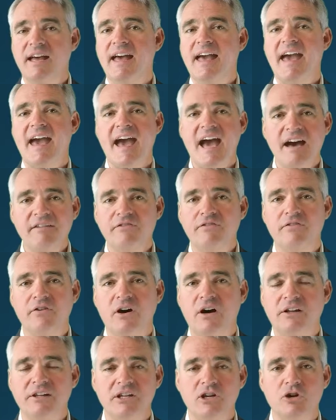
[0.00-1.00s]
half of
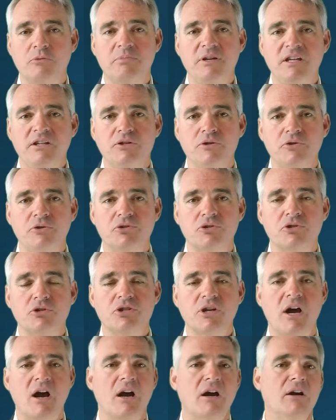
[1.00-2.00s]
all ERP users
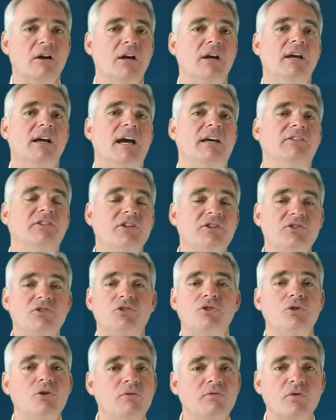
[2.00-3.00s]
are at least
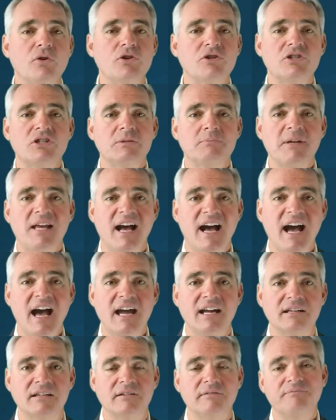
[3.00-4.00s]
2 versions
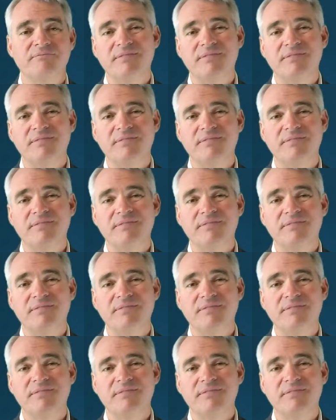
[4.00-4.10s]
behind.